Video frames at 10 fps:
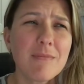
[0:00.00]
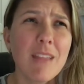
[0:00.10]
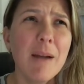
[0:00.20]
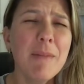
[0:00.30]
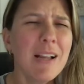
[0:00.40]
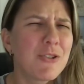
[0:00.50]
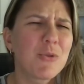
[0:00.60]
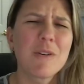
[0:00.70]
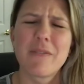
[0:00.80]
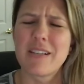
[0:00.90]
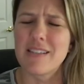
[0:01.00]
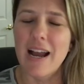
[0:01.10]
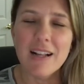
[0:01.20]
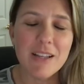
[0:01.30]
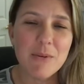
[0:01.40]
I'm not sure of
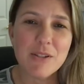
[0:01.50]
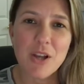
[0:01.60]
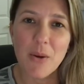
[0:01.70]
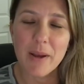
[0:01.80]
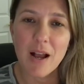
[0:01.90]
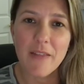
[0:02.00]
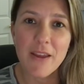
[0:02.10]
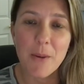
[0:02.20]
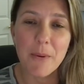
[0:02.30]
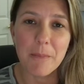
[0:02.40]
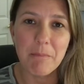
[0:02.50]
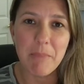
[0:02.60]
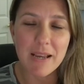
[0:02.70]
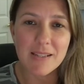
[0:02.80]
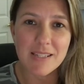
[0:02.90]
exactly what's going on there, but
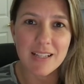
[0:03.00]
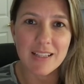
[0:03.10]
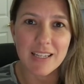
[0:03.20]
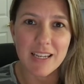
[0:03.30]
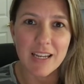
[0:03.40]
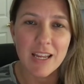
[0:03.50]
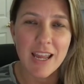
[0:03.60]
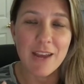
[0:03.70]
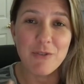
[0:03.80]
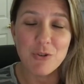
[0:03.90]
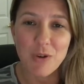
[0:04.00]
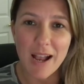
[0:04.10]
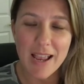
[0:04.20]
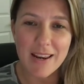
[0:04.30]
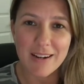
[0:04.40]
basically, if you
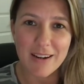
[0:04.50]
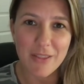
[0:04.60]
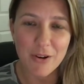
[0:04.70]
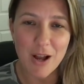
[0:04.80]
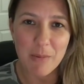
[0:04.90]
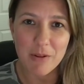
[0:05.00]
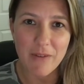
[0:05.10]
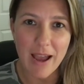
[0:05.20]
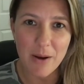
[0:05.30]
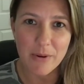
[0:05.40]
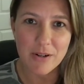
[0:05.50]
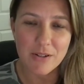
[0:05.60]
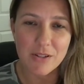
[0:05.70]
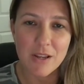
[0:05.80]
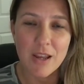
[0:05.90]
try it in another couple of
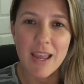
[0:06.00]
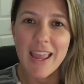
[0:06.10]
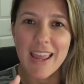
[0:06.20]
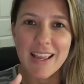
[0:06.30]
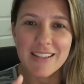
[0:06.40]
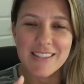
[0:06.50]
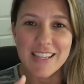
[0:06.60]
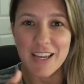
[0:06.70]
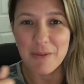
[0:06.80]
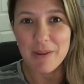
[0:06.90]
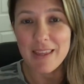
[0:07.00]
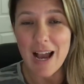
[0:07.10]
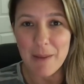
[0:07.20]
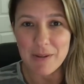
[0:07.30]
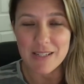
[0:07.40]
hours, it's going to be the
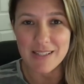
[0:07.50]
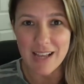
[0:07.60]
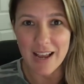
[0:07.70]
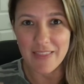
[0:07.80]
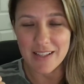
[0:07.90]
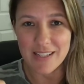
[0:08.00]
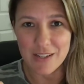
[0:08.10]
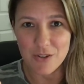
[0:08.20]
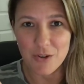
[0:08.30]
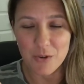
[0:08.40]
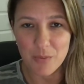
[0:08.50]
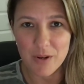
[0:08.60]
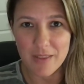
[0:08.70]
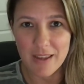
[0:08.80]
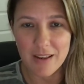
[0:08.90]
opposite side that's easier to
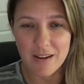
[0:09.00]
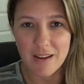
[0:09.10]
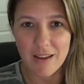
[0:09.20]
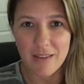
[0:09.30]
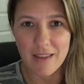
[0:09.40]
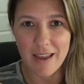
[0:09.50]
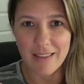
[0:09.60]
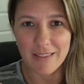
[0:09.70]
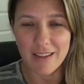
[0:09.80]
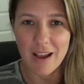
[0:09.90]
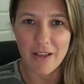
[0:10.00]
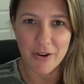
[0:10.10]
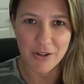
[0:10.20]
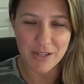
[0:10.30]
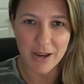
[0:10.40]
breathe in, and the
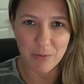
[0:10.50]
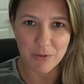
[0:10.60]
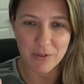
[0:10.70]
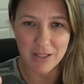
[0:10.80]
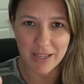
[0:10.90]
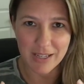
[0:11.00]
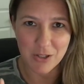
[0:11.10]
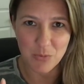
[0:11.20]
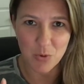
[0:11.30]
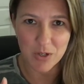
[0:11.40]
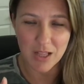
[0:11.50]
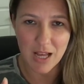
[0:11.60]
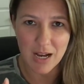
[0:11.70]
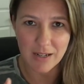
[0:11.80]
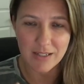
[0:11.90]
other side will feel like it's more
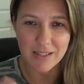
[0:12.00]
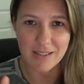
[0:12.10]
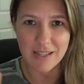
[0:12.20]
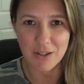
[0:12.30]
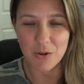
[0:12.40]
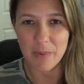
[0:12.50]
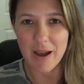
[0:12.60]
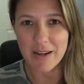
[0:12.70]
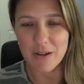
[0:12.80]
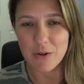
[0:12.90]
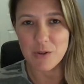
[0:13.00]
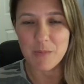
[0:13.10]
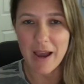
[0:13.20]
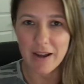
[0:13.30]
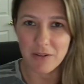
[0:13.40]
clogged. It's like your body goes
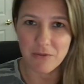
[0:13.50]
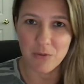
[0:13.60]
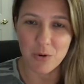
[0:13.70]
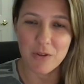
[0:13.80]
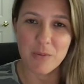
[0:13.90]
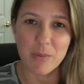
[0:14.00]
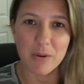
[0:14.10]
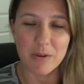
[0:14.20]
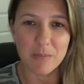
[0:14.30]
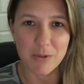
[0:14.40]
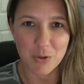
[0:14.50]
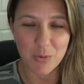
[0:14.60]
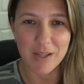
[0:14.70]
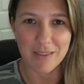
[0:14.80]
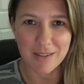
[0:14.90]
back and forth
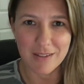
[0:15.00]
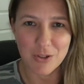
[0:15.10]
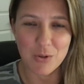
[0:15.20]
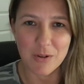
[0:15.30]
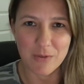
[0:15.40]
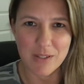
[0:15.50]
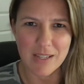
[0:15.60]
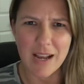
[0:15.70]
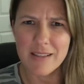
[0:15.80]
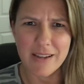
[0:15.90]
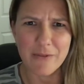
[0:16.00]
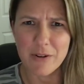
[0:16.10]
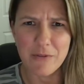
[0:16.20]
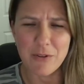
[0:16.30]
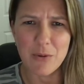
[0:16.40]
between the two different sides every
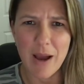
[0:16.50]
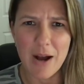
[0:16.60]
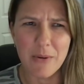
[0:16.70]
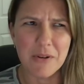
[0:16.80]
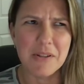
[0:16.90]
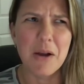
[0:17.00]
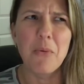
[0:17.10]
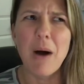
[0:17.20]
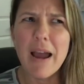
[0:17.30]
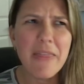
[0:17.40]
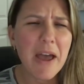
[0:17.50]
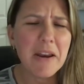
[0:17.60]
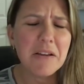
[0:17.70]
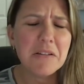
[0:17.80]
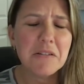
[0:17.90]
few hours. Now, why that
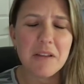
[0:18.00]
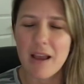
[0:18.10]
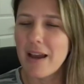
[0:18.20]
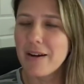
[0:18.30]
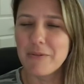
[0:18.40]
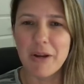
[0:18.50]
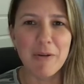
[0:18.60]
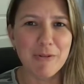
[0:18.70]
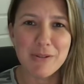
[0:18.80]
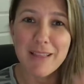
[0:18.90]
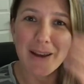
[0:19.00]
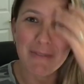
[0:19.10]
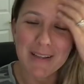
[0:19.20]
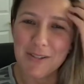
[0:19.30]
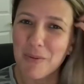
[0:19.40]
is, I don't know. There's a lot of
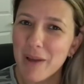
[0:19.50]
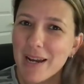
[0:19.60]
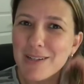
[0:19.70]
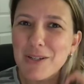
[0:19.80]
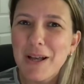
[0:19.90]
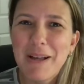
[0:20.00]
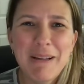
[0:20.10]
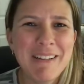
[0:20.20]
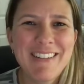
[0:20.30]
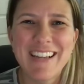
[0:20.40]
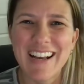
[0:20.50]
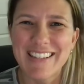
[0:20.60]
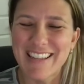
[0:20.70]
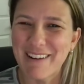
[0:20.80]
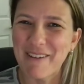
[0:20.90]
things our body does
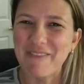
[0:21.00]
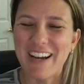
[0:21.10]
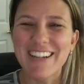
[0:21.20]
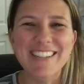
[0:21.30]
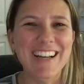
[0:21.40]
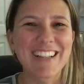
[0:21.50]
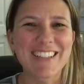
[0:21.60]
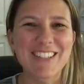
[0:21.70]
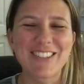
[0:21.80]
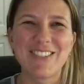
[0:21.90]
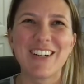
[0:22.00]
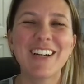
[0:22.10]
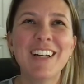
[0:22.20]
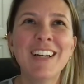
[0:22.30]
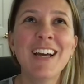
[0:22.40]
that I'm not exactly sure.
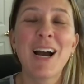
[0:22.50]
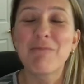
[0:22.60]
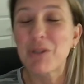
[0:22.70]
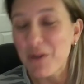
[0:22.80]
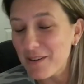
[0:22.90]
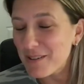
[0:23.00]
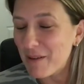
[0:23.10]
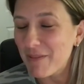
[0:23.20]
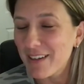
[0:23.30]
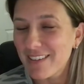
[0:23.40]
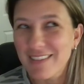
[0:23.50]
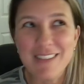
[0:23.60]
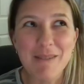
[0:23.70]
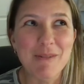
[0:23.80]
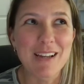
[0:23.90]
I'm sure there's
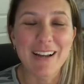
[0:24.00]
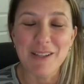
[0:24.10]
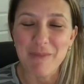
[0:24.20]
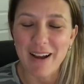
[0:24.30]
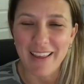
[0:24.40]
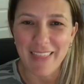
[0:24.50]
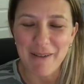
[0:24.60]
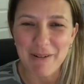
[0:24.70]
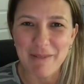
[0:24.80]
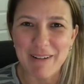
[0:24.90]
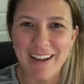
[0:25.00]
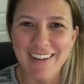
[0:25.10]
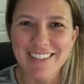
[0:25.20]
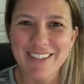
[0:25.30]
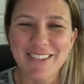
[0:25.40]
some science behind that, but I'm
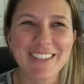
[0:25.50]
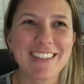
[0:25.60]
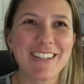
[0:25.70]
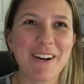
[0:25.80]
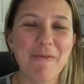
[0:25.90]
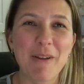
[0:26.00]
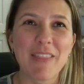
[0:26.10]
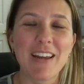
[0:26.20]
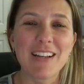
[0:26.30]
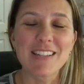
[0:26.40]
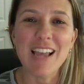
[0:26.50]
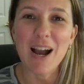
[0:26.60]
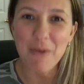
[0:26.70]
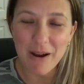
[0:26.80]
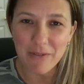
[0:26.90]
not totally clear on what that is.
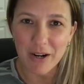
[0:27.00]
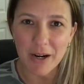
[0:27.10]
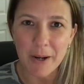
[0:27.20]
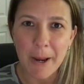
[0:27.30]
However,